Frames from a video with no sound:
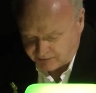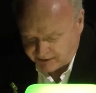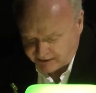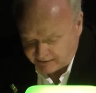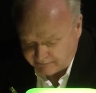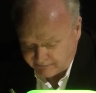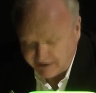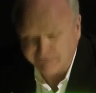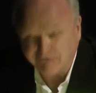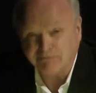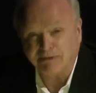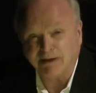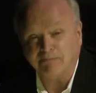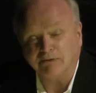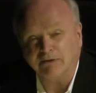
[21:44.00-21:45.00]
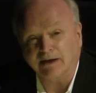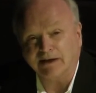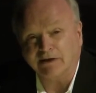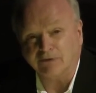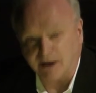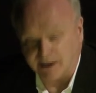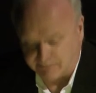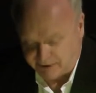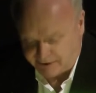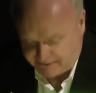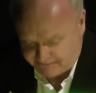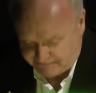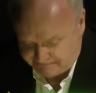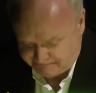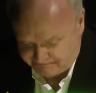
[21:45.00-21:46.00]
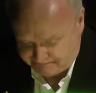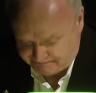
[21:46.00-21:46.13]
Germany, even people like Kracauer,